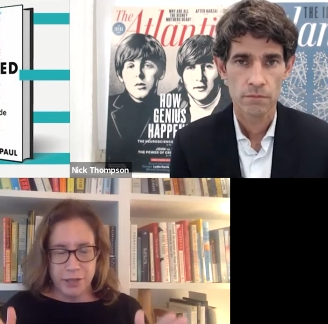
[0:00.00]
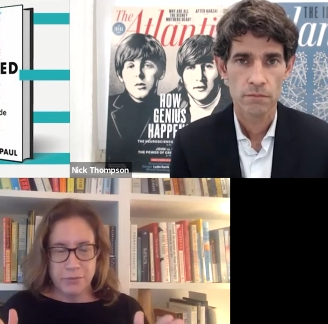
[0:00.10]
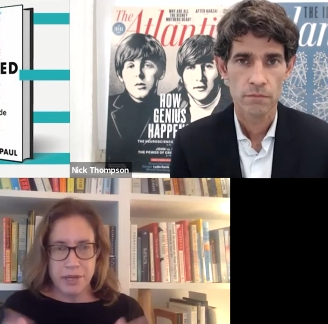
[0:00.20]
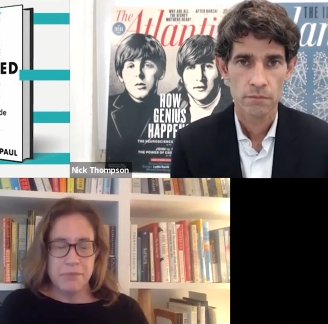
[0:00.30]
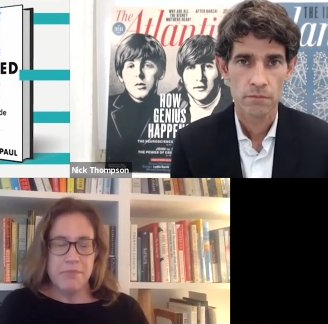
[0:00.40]
Speaker 1: very
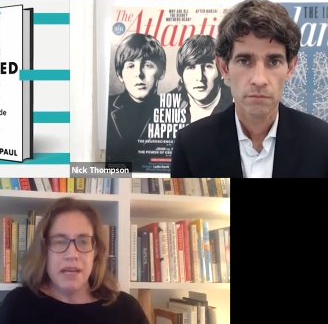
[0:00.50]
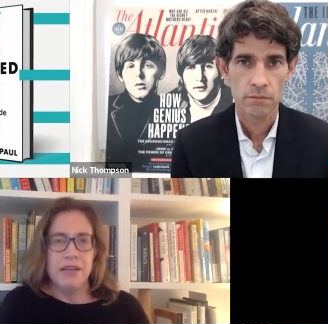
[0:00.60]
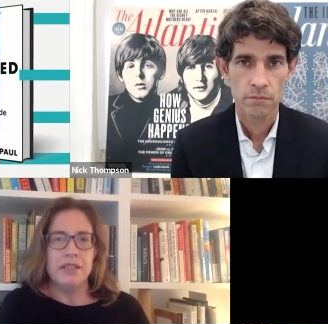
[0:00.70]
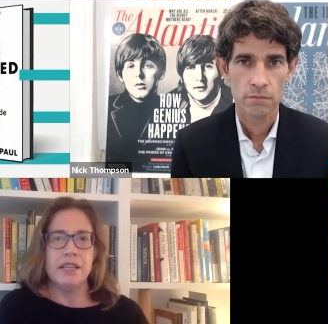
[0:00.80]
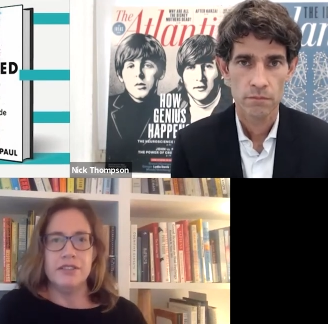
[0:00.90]
brain
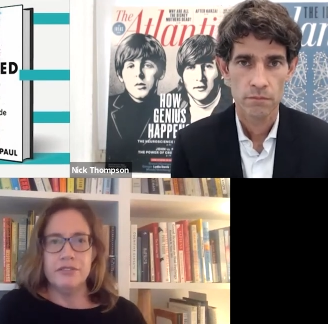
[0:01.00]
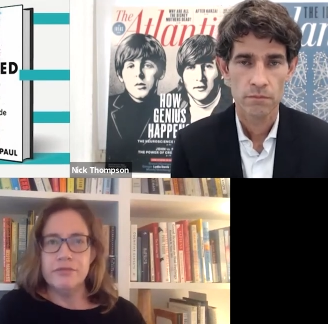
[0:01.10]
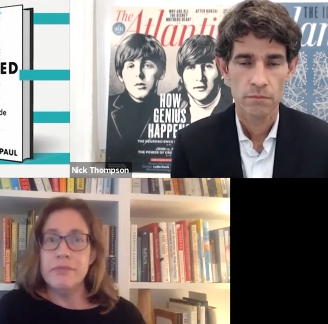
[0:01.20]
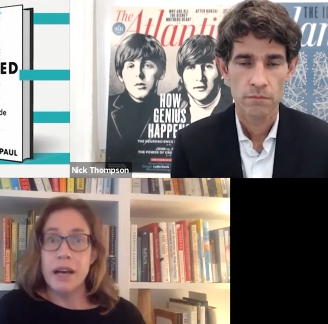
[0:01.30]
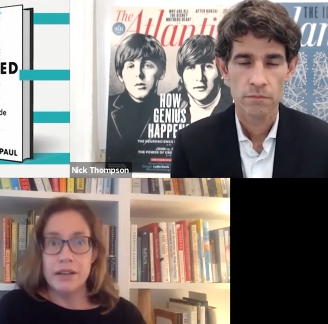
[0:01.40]
bound kind of
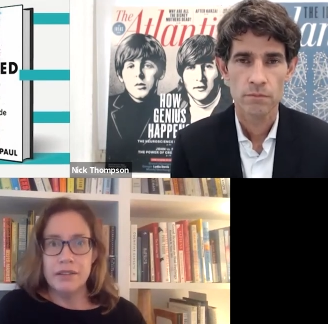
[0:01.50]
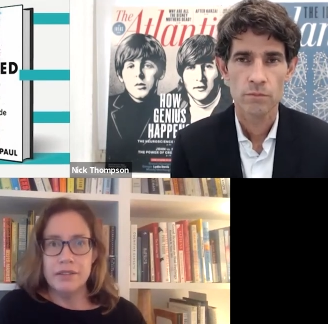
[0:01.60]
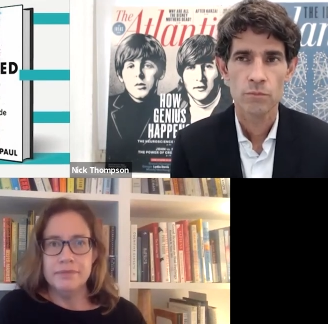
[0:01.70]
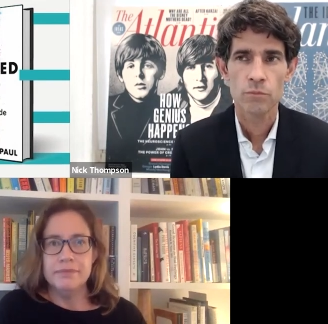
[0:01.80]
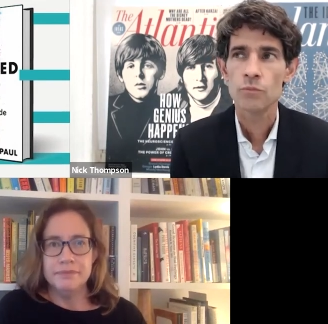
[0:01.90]

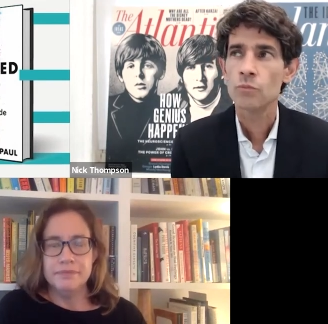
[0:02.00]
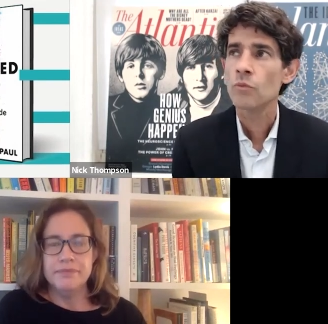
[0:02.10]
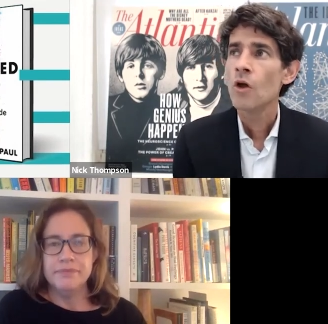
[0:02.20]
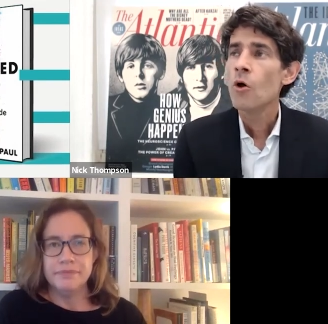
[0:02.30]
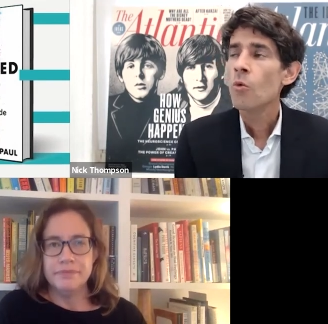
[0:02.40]
model
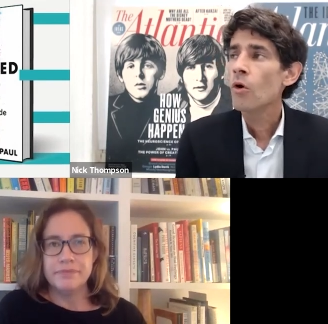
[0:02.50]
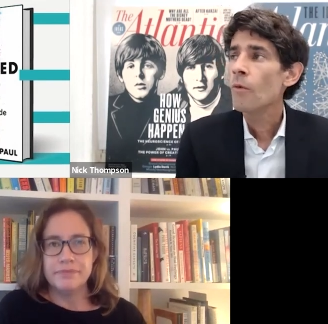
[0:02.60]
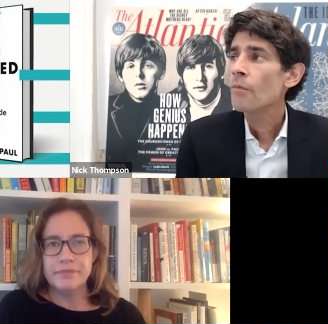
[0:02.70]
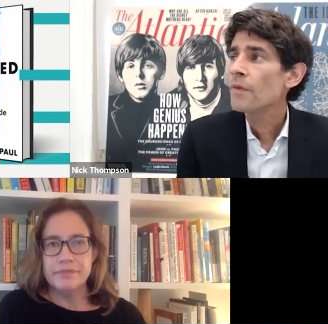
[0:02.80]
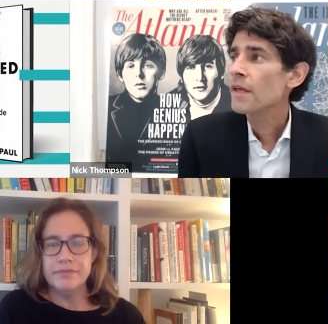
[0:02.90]
Speaker 2: well
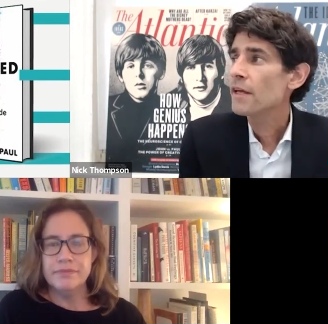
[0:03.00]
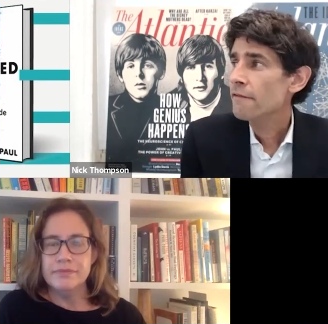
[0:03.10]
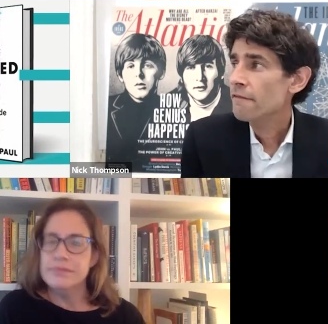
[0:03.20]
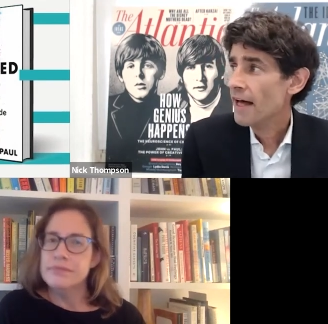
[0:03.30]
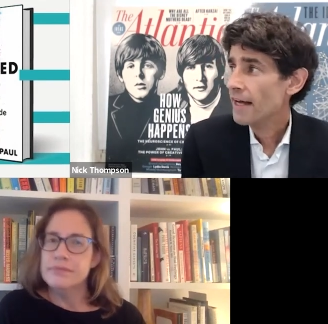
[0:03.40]
in
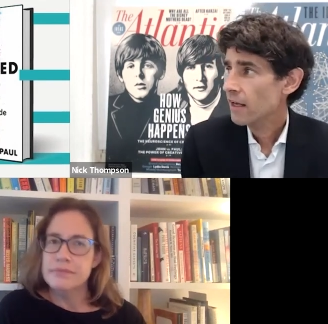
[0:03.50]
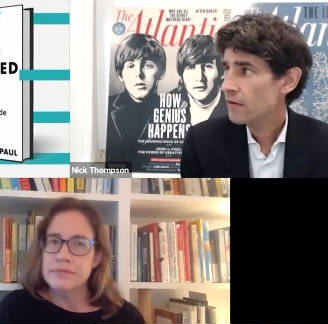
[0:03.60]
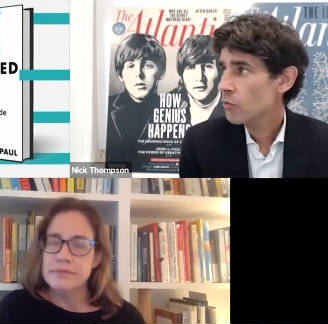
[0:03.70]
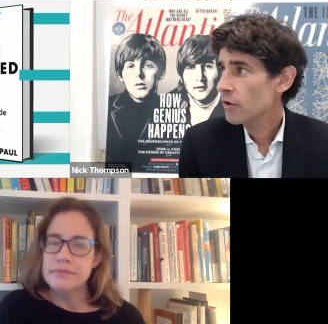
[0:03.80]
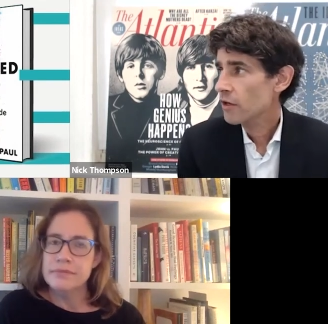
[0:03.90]
fact
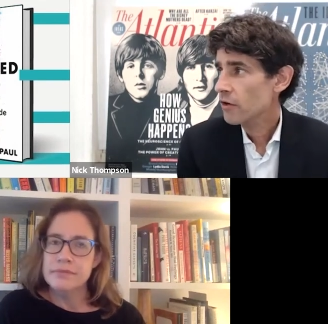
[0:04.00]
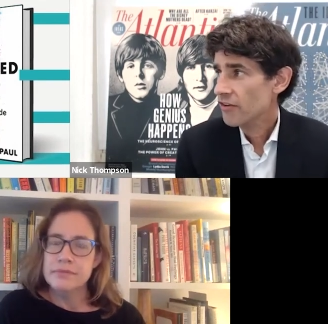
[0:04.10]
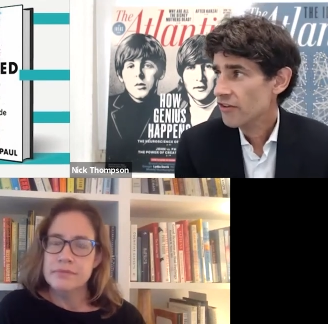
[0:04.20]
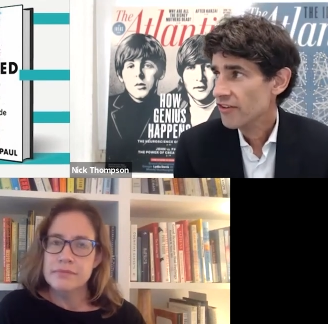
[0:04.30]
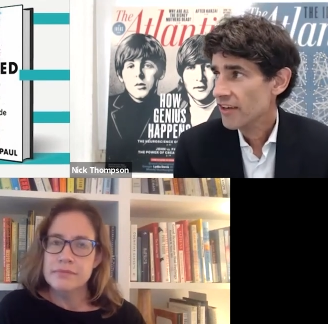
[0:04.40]
one of the
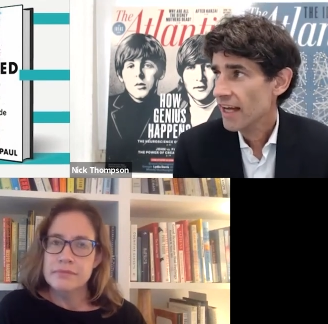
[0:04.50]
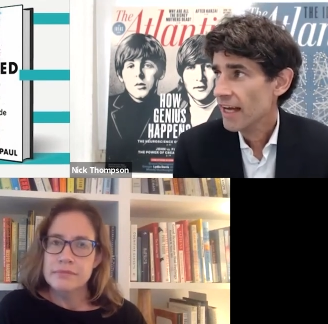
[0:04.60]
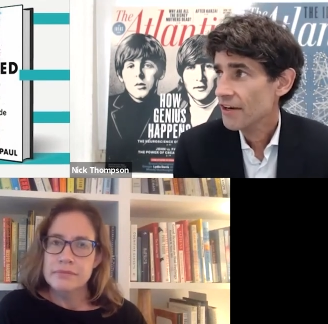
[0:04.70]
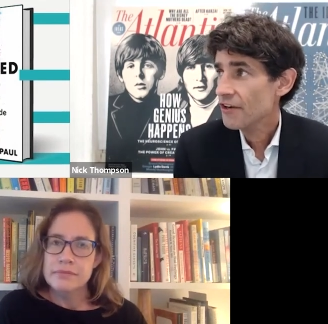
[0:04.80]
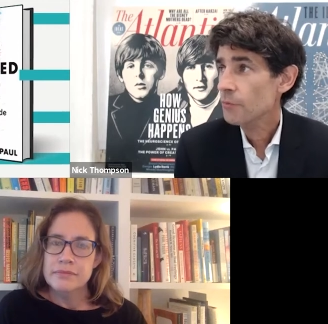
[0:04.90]
questions i had
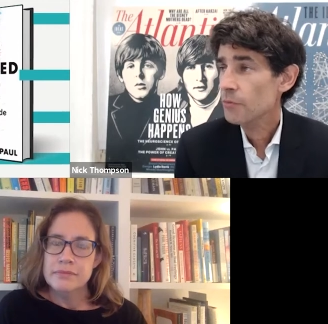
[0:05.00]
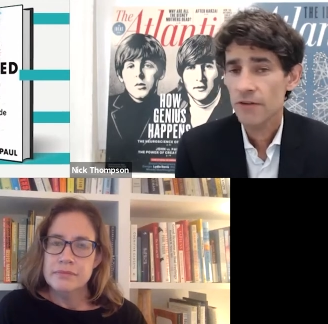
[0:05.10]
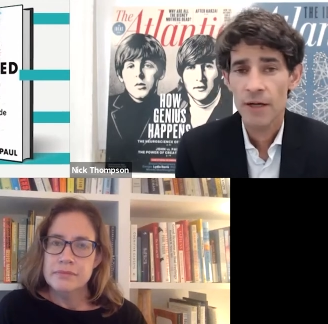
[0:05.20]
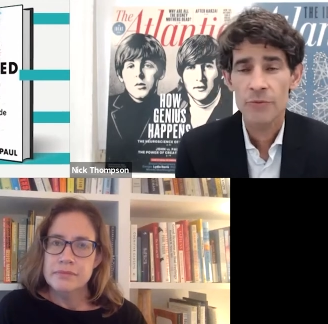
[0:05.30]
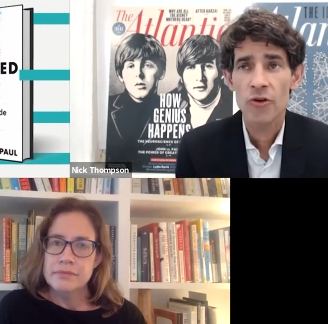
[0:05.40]
a number of
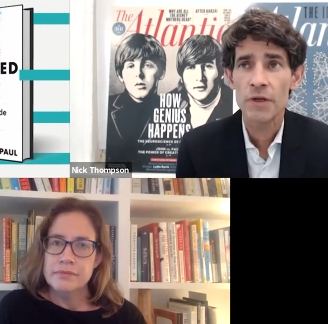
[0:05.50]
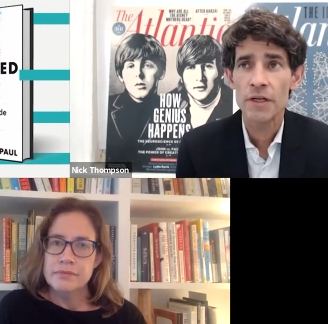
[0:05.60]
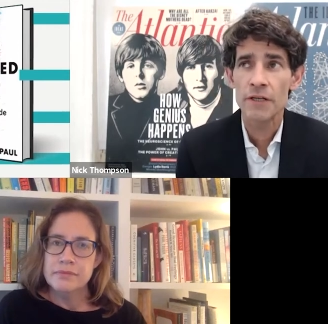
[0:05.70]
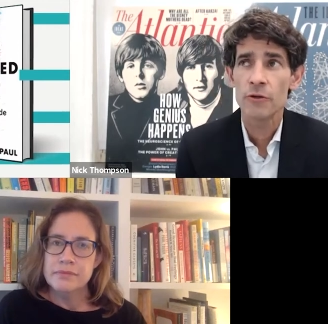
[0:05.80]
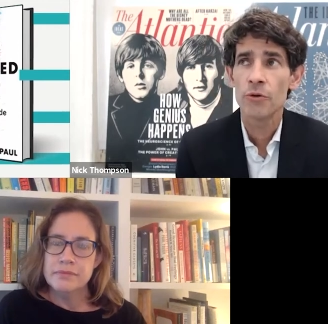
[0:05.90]
times while
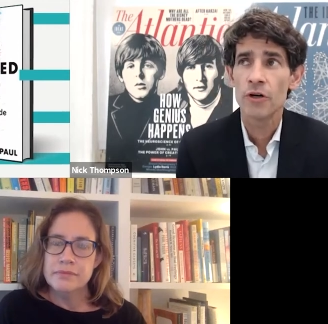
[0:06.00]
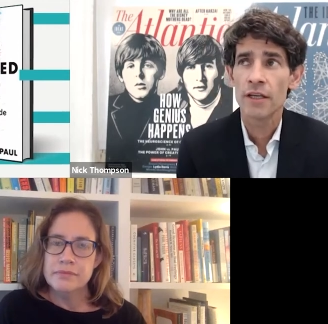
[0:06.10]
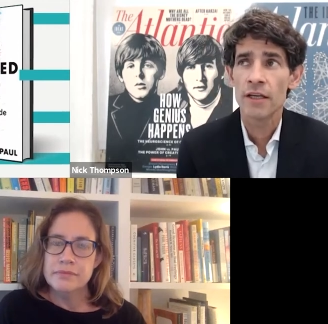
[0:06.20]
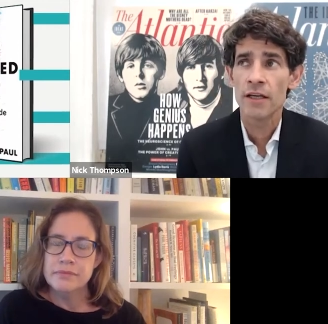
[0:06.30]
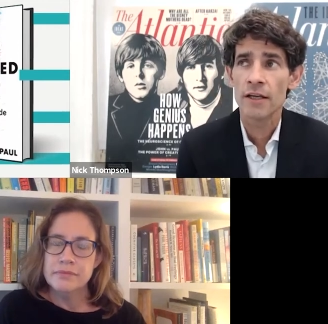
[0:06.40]
reading your book
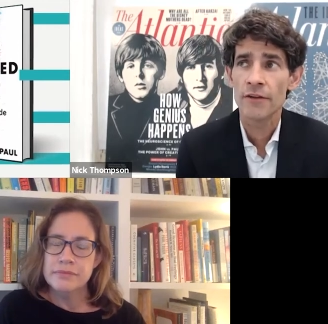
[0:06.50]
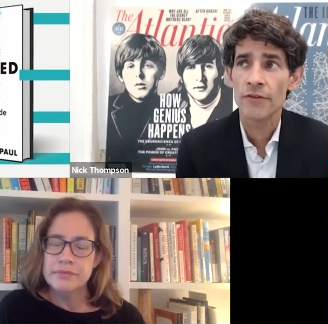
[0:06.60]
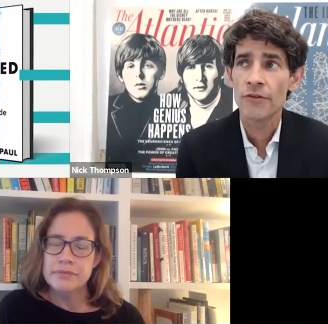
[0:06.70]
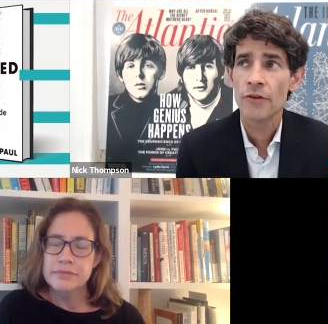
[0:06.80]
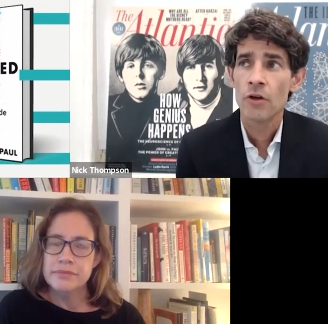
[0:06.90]

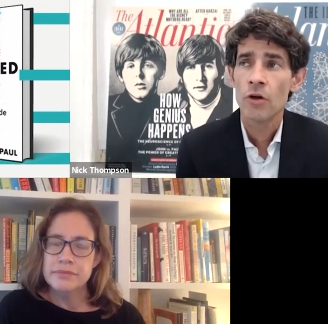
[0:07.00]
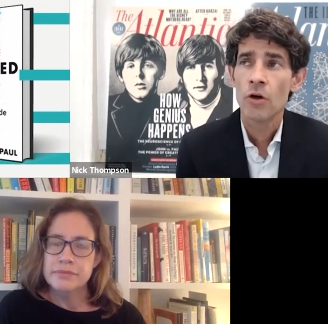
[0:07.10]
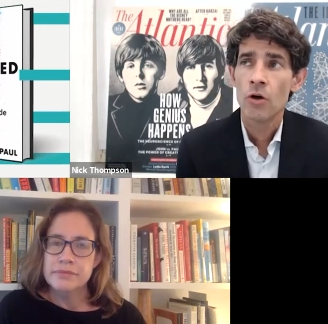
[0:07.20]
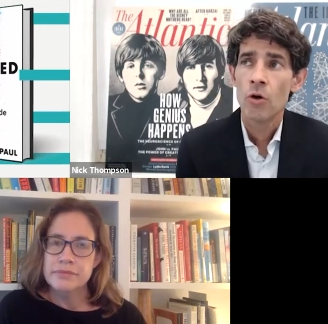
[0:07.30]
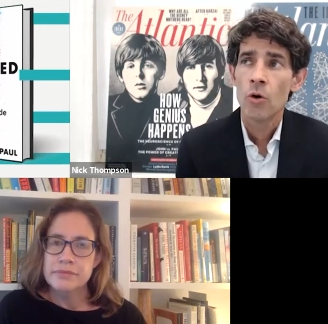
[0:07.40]
is
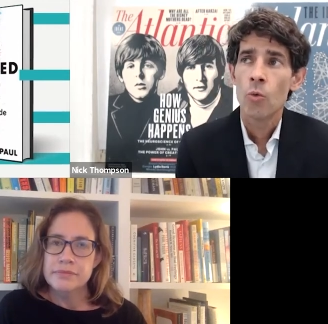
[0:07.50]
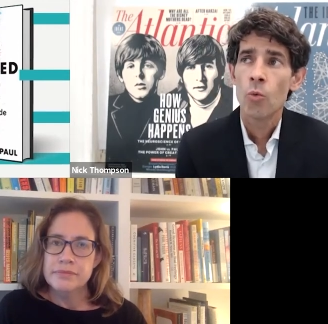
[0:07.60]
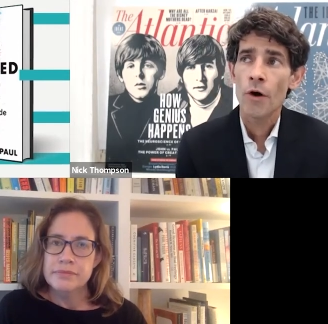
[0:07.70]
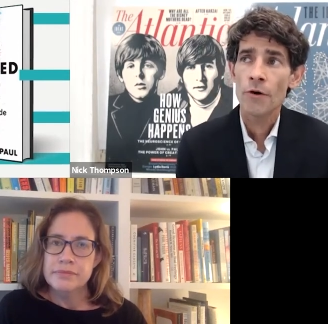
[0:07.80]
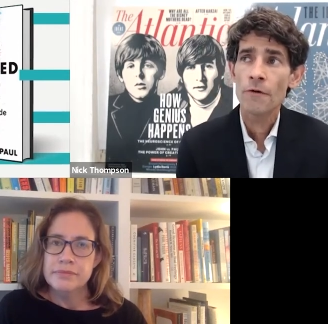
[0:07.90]

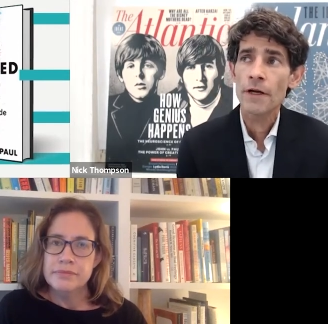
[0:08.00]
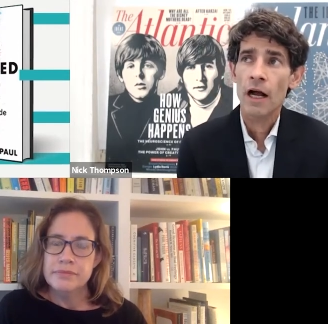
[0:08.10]
what are the